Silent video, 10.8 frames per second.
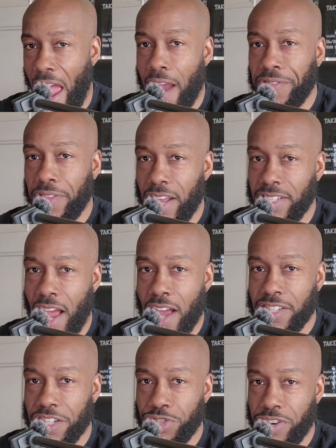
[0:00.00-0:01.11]
after that
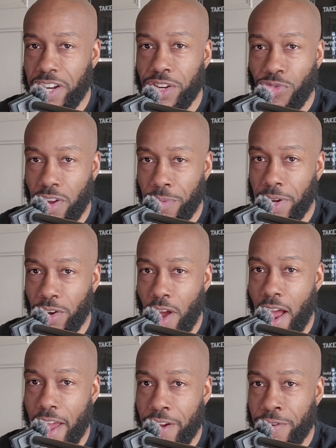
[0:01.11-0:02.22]
toxic train derailment in
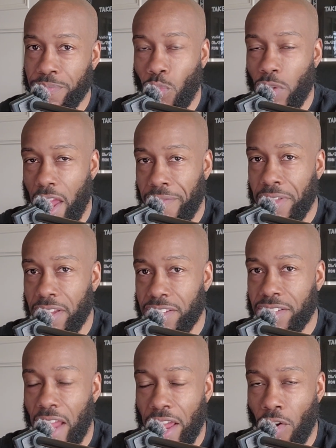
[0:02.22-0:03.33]
Ohio, we have
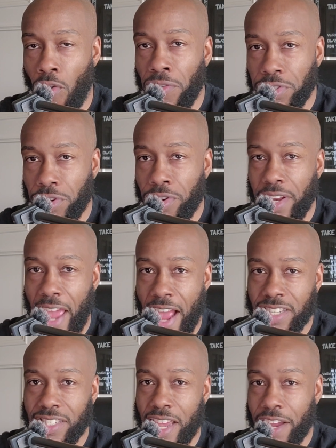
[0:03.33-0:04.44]
this an overturned
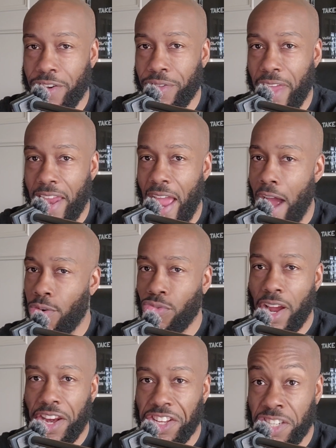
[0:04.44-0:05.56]
gas tanker that
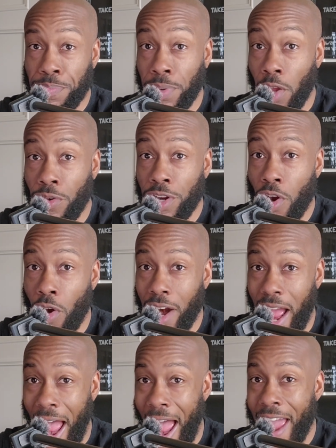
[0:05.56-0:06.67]
outright exploded on a
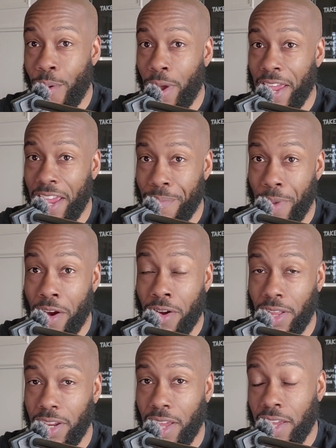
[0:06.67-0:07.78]
highway in
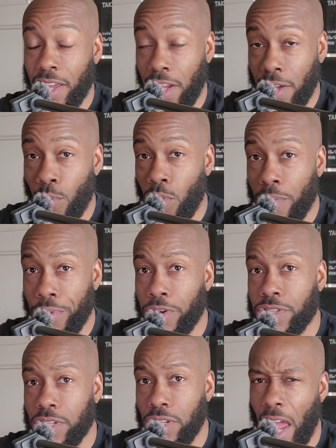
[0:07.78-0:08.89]
Maryland, killing one
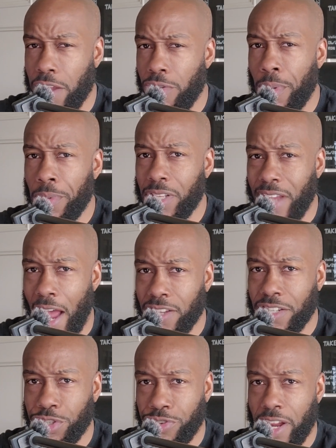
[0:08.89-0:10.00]
person. And you remember the
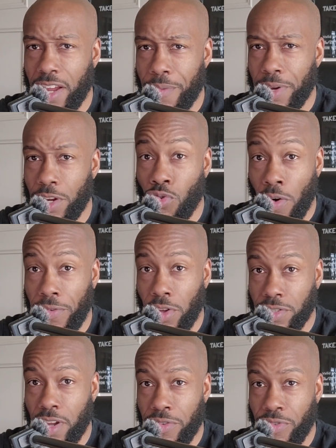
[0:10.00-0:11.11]
toxic train company, Norfolk
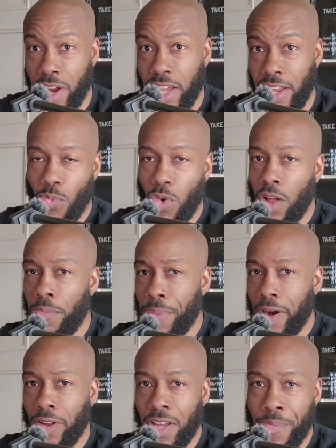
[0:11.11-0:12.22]
Southern, right? Well,
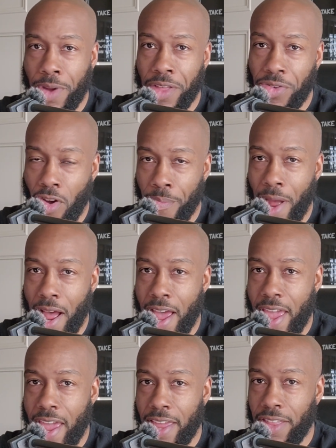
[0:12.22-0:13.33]
barely a month gone by,
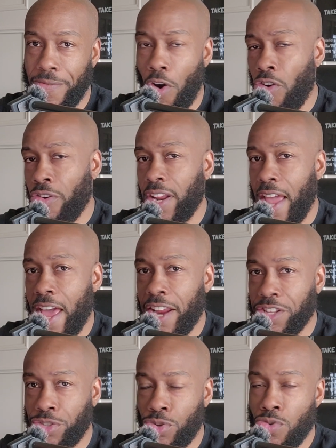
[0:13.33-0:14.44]
and they've already
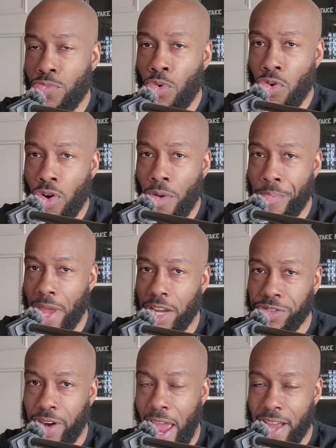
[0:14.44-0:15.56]
added two more
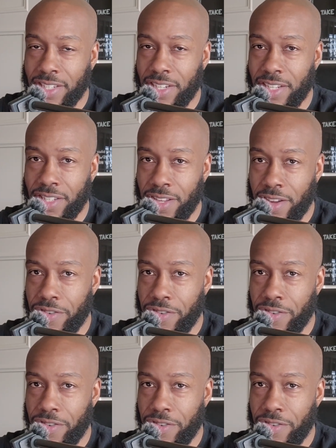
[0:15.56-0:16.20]
major accidents to their